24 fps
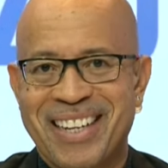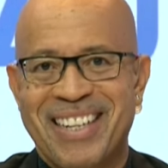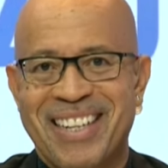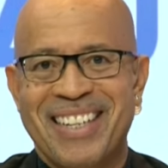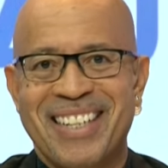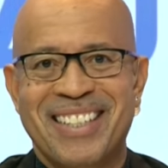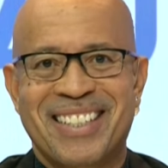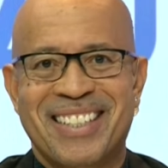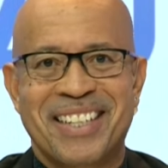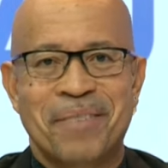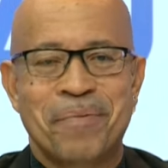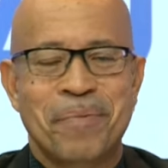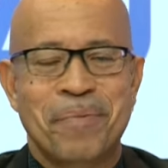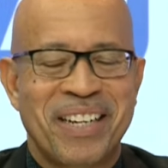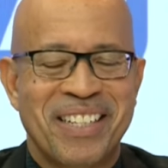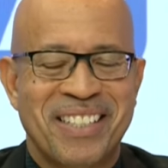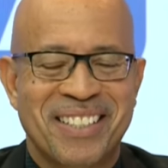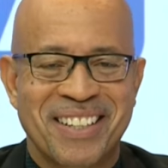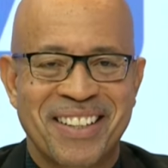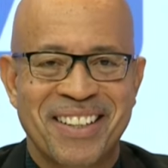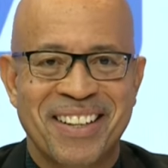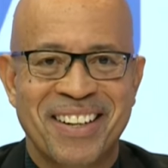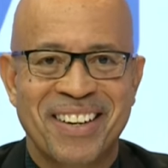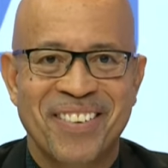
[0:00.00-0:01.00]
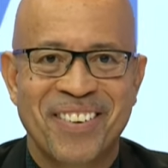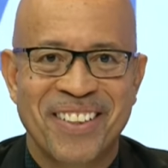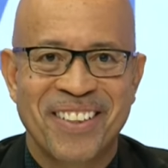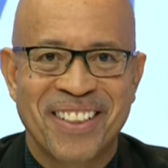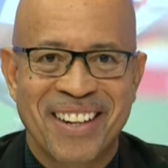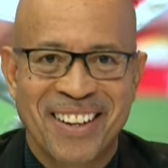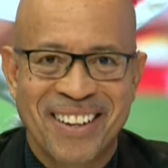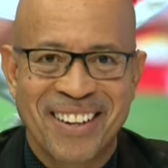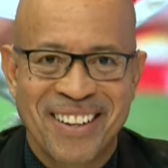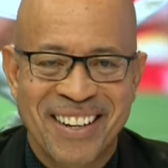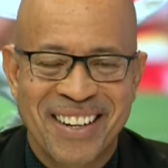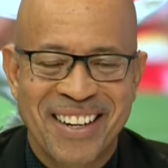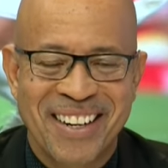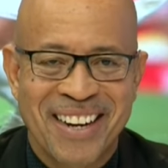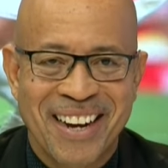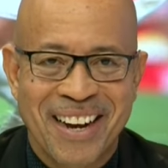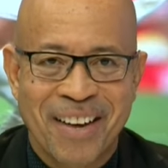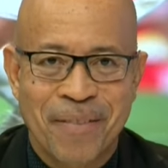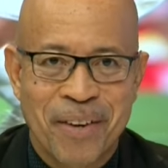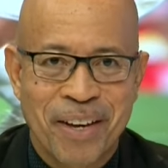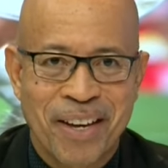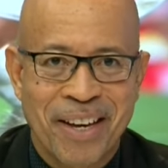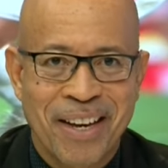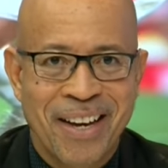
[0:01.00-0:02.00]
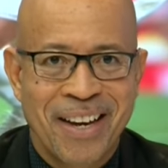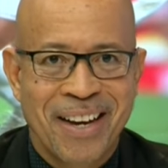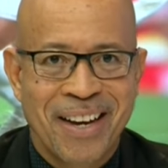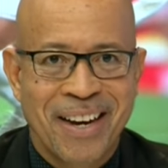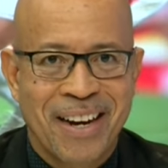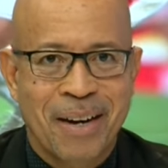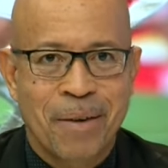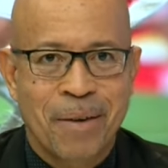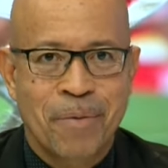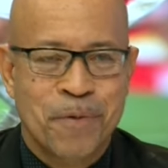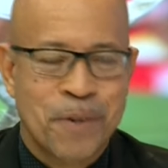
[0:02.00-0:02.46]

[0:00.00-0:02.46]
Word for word: he did mention the North London Derby um,